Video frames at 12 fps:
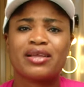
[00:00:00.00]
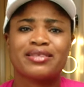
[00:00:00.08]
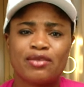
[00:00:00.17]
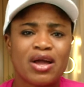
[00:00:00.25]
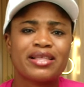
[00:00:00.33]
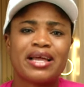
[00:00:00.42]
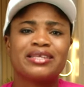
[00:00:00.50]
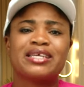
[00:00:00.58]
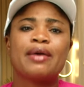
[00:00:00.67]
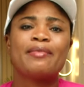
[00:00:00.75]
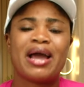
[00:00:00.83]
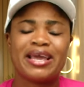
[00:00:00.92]
That, that
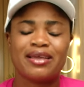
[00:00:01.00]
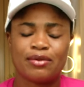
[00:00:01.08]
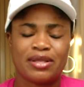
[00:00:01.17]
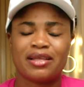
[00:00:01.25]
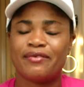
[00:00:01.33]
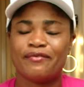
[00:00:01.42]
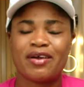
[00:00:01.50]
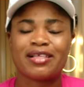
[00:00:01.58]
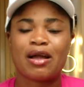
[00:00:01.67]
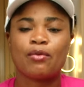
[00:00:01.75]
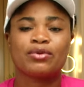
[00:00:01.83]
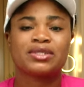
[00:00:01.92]
time, I, in
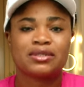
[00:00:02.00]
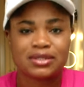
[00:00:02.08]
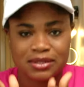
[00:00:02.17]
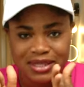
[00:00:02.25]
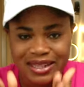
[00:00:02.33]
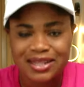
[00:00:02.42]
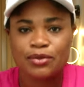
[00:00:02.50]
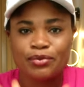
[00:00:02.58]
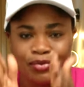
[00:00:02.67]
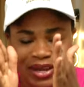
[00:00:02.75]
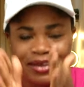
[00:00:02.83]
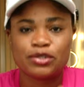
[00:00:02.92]
fact, I was
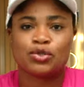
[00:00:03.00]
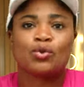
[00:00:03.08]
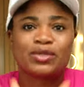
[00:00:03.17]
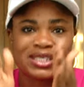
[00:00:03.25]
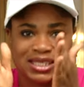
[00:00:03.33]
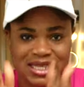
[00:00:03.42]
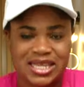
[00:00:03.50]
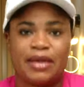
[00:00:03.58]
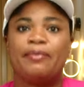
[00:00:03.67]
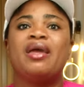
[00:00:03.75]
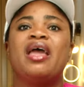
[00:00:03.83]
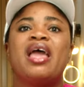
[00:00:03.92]
looking so
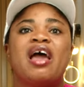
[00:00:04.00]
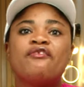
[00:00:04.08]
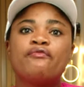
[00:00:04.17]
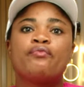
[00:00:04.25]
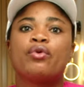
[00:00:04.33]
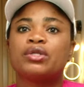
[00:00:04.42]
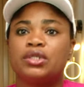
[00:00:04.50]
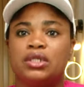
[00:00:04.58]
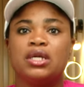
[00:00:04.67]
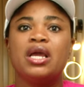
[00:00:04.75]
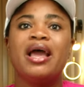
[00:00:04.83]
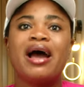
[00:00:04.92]
slim.
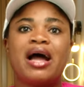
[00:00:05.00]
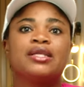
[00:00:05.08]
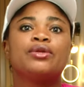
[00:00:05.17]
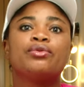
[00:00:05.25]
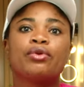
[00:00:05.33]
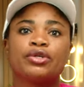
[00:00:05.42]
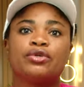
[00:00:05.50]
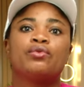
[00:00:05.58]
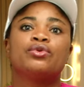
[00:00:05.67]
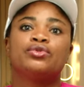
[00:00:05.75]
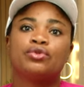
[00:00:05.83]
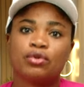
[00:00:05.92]
Everybody at the location
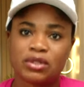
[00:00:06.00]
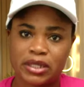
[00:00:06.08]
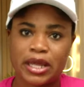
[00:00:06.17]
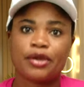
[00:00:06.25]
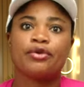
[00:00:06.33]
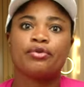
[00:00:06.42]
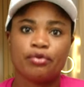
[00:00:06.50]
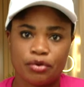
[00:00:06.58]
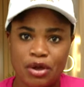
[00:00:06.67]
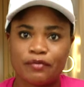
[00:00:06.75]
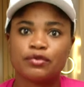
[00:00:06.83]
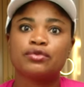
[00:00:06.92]
was just like, you know,
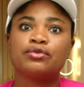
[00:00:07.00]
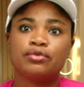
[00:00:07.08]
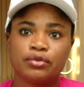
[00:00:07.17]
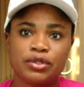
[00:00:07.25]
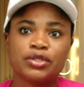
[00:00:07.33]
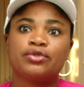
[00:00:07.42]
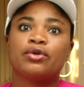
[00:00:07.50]
you have to do this.